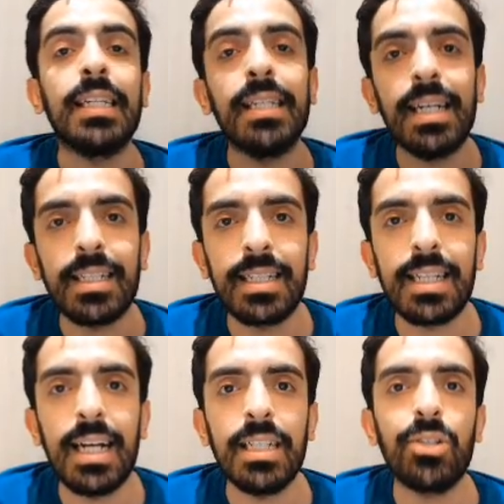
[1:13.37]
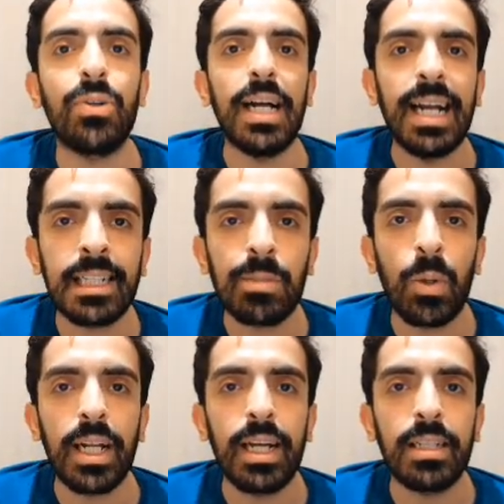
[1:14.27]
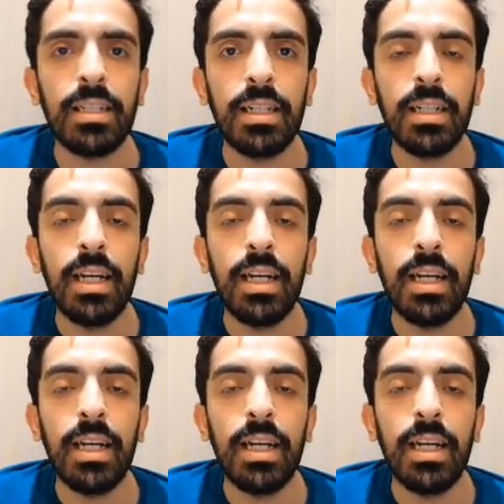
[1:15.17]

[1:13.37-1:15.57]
E stands for exponent,